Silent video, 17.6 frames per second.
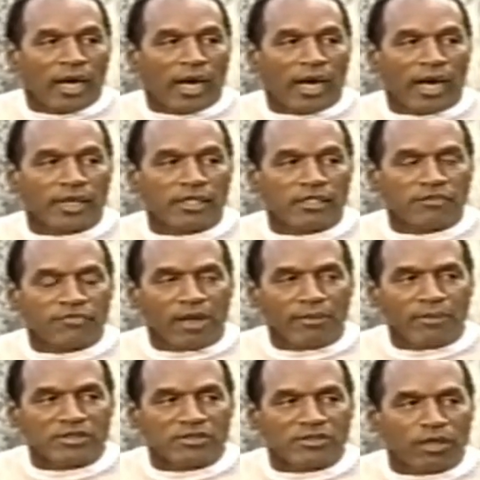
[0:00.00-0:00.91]
I couldn't
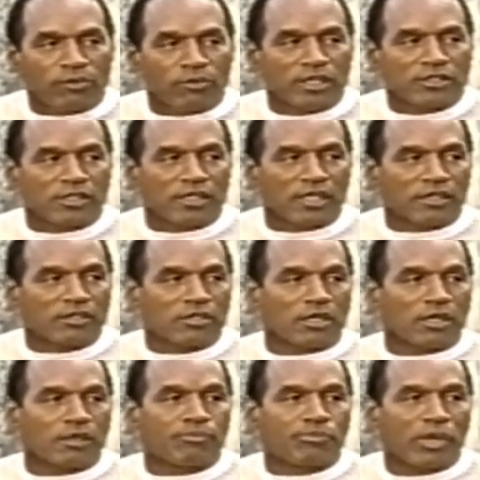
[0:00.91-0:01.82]
find my sand wedge, and I
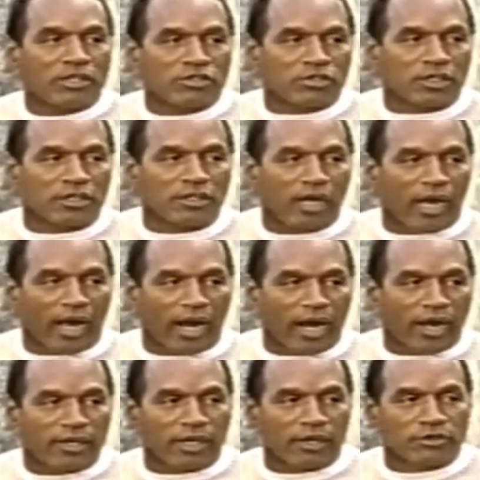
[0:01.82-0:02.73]
took a pitching
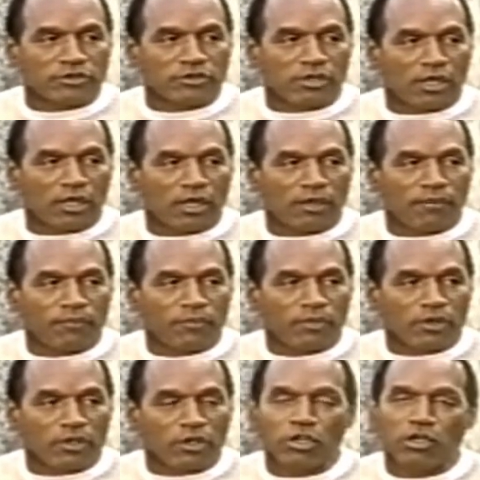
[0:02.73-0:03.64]
iron. I was
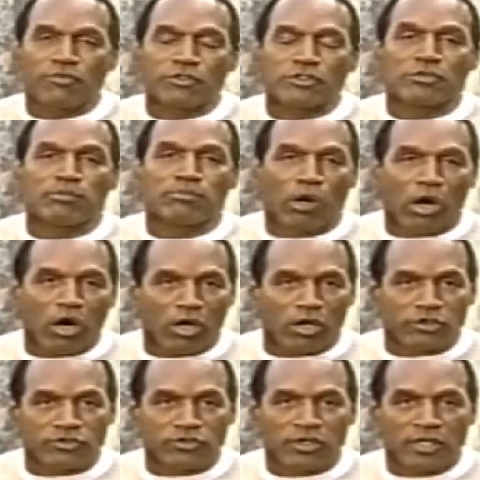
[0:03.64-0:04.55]
looking for some
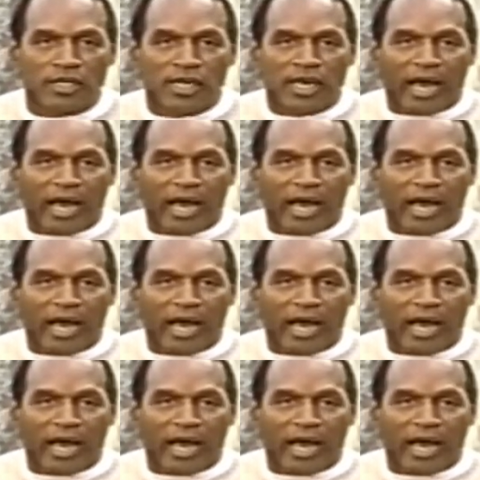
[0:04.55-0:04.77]
balls.